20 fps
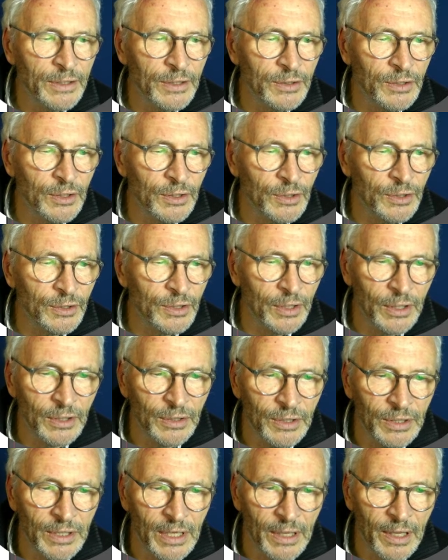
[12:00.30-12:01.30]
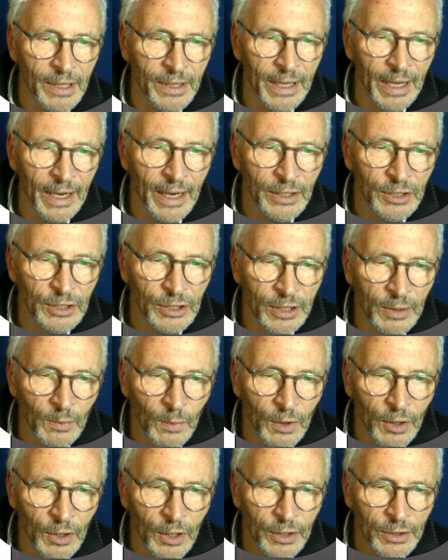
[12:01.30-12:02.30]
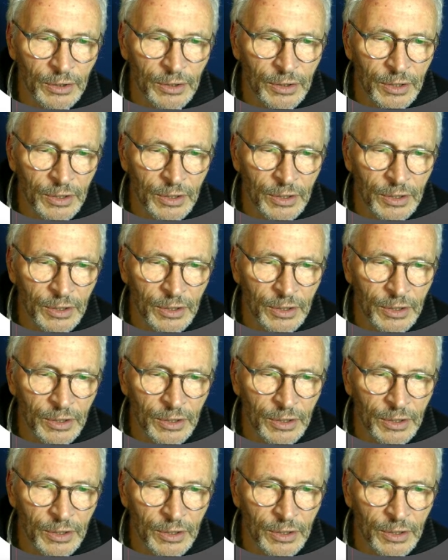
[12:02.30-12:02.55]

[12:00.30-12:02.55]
just to see that that actually works.